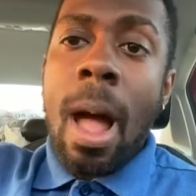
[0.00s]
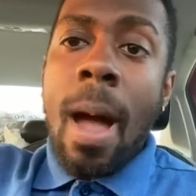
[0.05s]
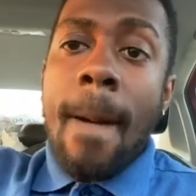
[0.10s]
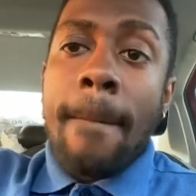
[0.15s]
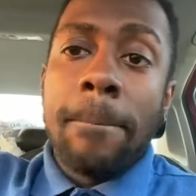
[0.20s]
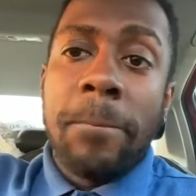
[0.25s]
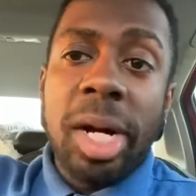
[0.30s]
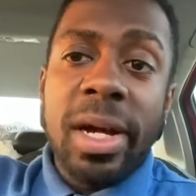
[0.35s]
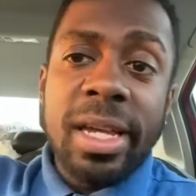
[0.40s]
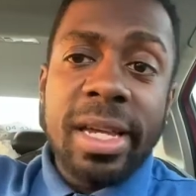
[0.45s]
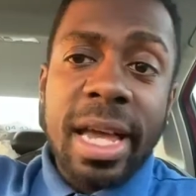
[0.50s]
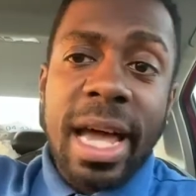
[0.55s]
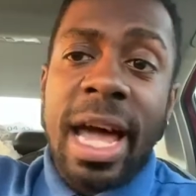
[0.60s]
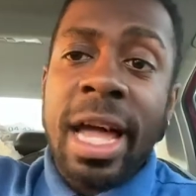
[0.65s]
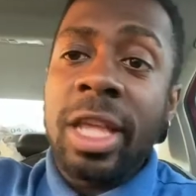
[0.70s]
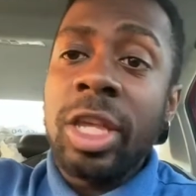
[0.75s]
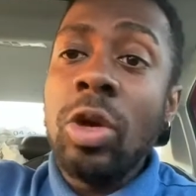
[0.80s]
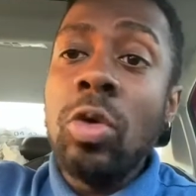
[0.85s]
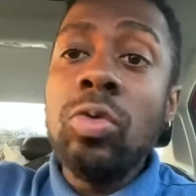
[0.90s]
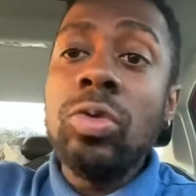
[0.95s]
But yet,
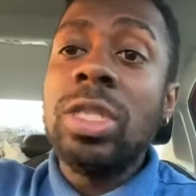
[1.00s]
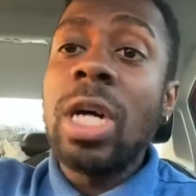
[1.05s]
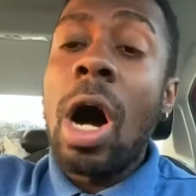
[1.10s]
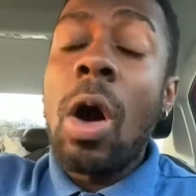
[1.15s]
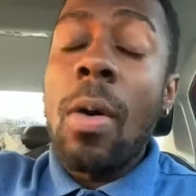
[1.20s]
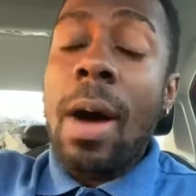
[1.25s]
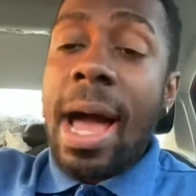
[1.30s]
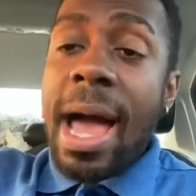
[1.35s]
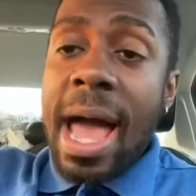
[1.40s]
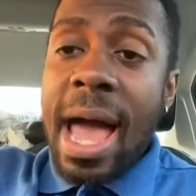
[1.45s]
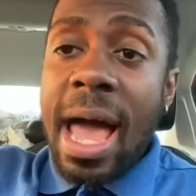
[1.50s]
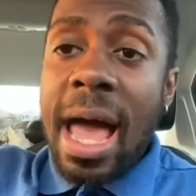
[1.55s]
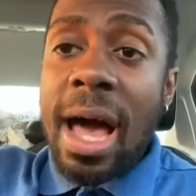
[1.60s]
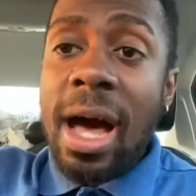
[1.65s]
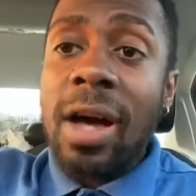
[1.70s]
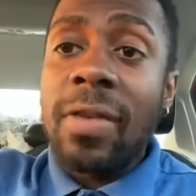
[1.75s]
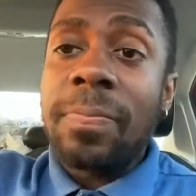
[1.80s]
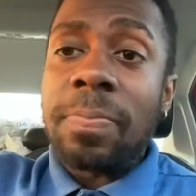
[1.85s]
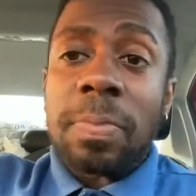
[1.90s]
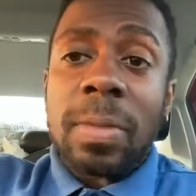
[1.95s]
you don't
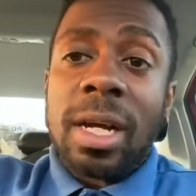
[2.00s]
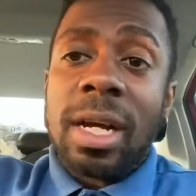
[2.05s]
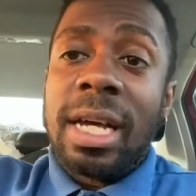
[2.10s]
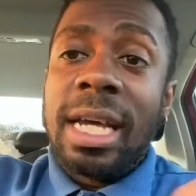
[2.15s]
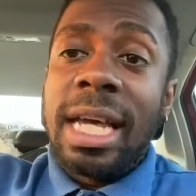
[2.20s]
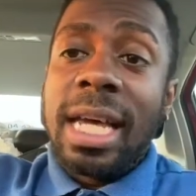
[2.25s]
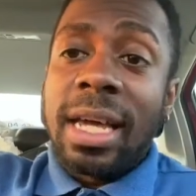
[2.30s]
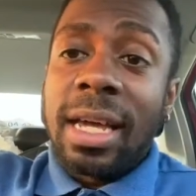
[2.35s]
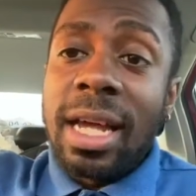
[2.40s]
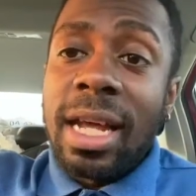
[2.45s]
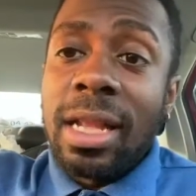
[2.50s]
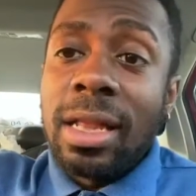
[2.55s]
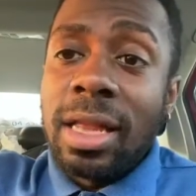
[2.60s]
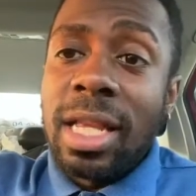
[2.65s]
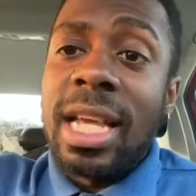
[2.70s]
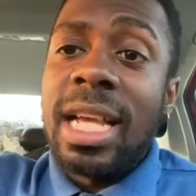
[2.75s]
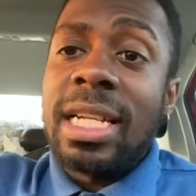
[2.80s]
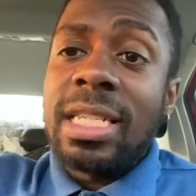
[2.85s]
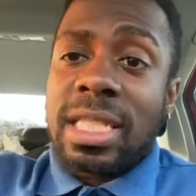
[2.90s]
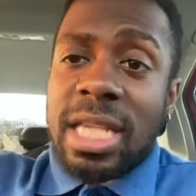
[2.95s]
have
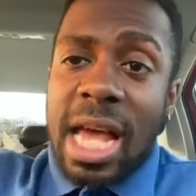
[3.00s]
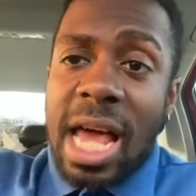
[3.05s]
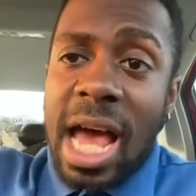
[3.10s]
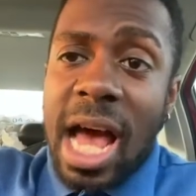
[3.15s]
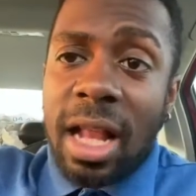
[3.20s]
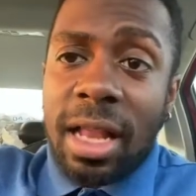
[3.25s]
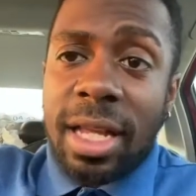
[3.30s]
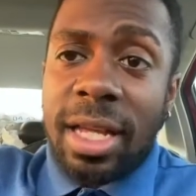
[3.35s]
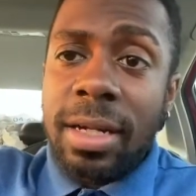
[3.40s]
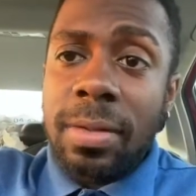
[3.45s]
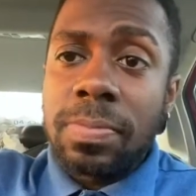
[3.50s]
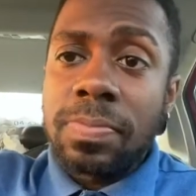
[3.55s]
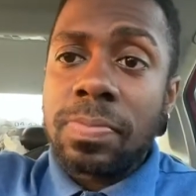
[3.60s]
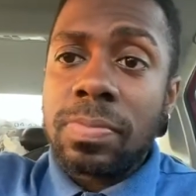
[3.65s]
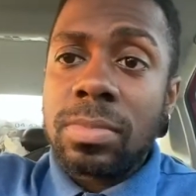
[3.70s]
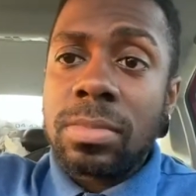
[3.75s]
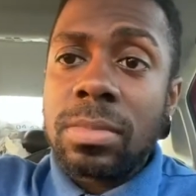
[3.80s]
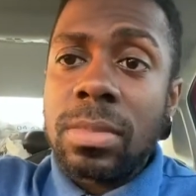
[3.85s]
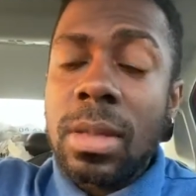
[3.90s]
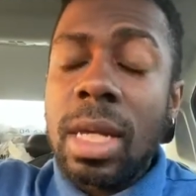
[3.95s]
elite talent
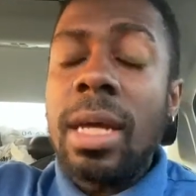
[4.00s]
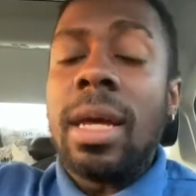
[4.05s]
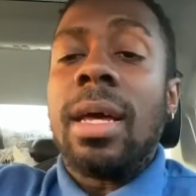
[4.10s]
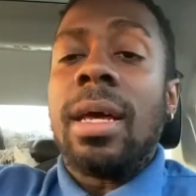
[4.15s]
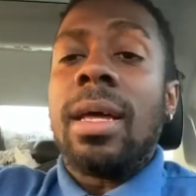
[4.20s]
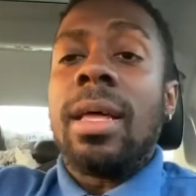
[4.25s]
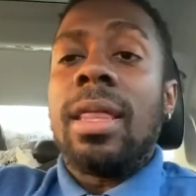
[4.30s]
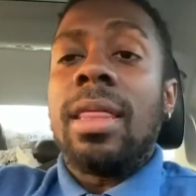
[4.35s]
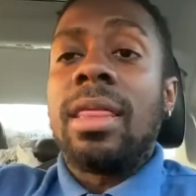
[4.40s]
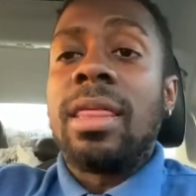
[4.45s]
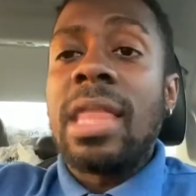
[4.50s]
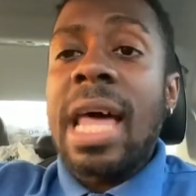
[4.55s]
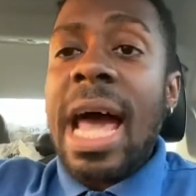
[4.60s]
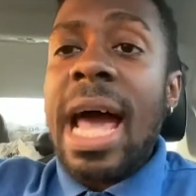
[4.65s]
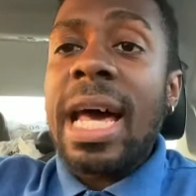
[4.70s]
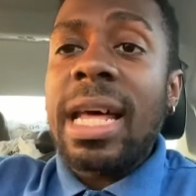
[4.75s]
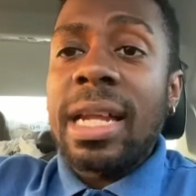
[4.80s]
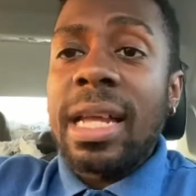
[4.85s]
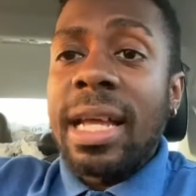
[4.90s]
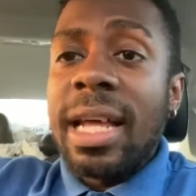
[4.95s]

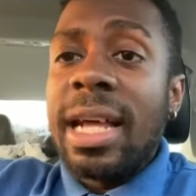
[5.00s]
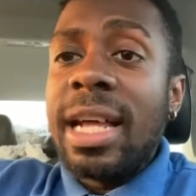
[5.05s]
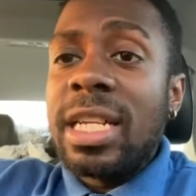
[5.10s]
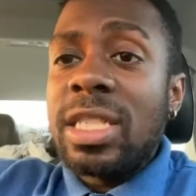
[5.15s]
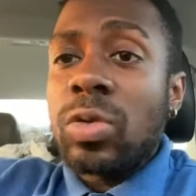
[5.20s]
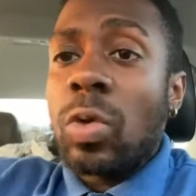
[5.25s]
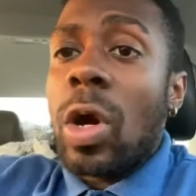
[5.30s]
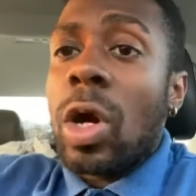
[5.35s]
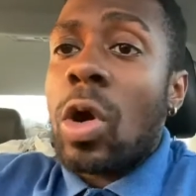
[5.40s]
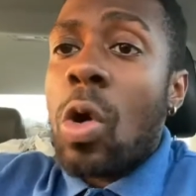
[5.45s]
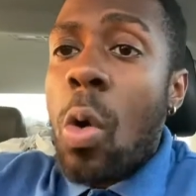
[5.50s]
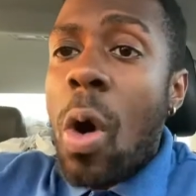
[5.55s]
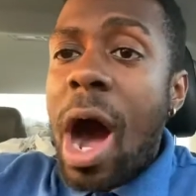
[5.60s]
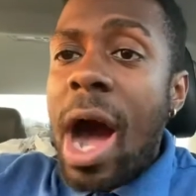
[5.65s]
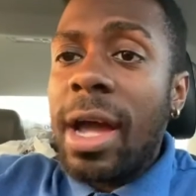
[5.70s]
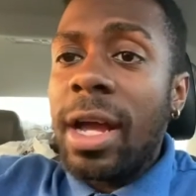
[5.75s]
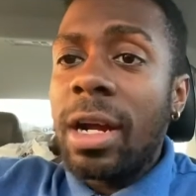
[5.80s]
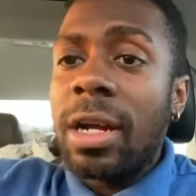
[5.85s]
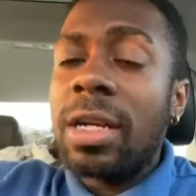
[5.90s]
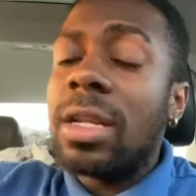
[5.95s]
that is
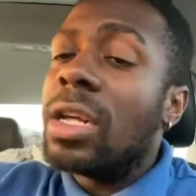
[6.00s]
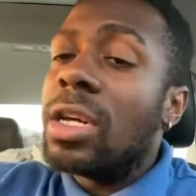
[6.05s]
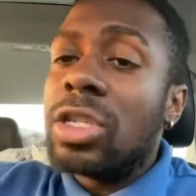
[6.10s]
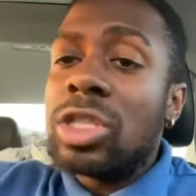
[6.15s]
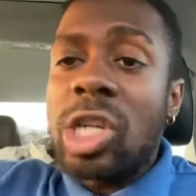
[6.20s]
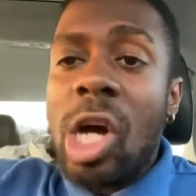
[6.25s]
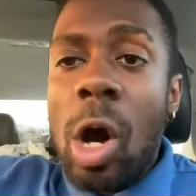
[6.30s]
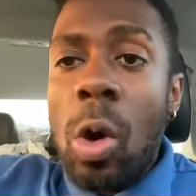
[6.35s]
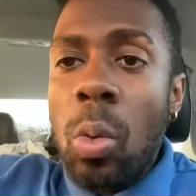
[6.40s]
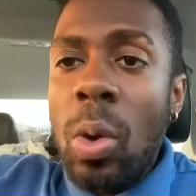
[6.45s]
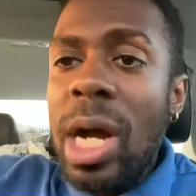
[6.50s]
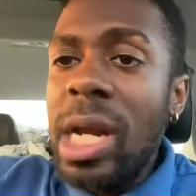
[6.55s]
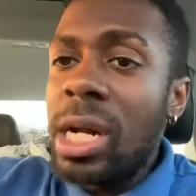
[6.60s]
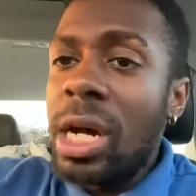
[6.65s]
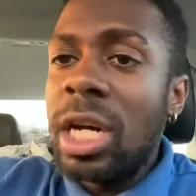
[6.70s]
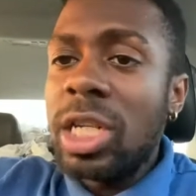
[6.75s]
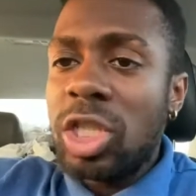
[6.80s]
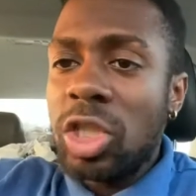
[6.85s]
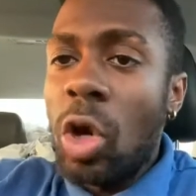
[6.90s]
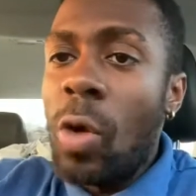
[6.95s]
required to win
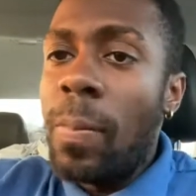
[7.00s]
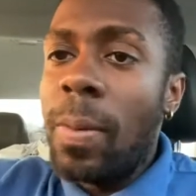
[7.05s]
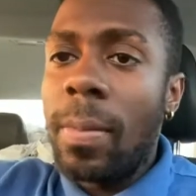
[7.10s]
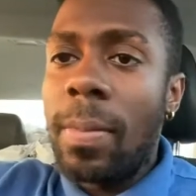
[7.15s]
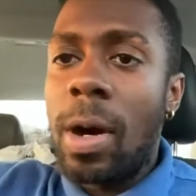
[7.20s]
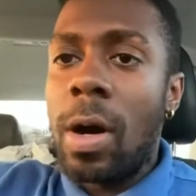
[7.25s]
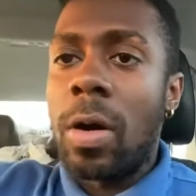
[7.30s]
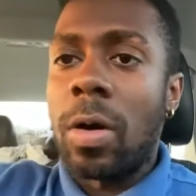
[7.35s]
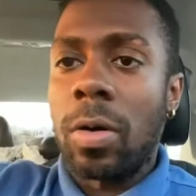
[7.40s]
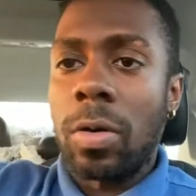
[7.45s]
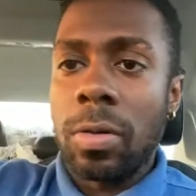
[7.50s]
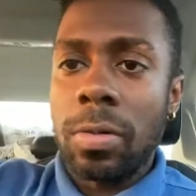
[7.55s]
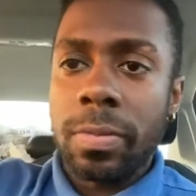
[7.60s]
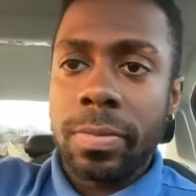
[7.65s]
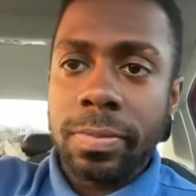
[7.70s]
a Super Bowl.